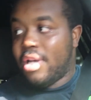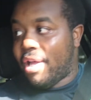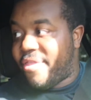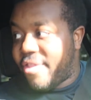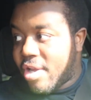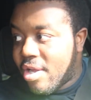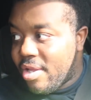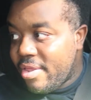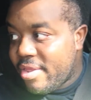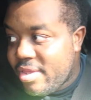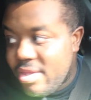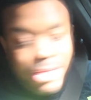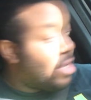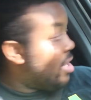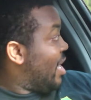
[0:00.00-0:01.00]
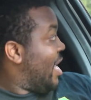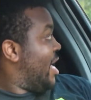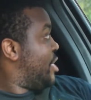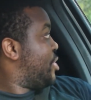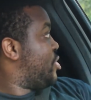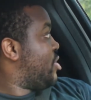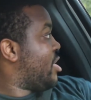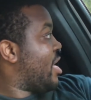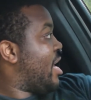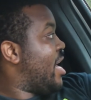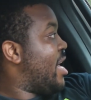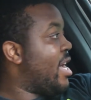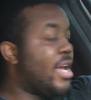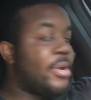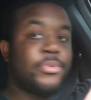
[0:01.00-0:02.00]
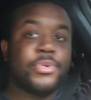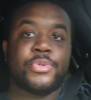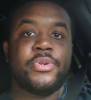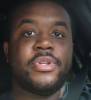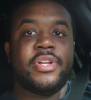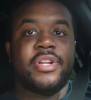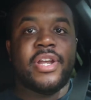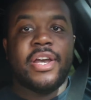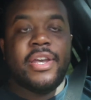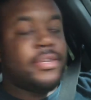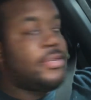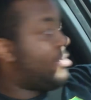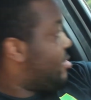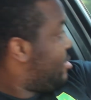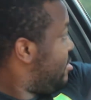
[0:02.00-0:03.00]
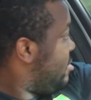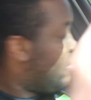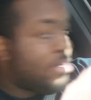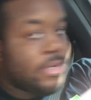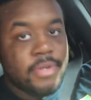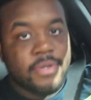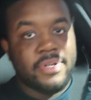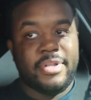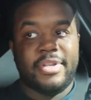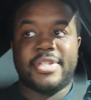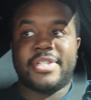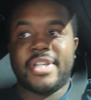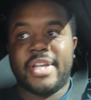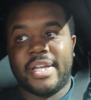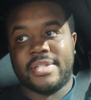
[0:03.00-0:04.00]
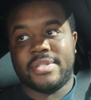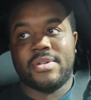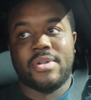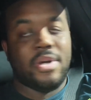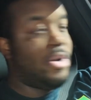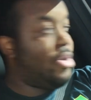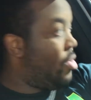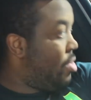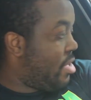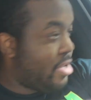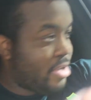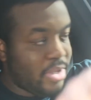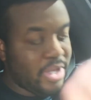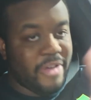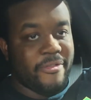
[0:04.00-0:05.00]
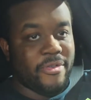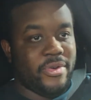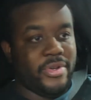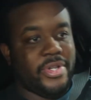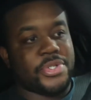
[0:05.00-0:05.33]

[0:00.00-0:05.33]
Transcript: I thought the last truck I had was really nice, but this thing is on a whole nother level.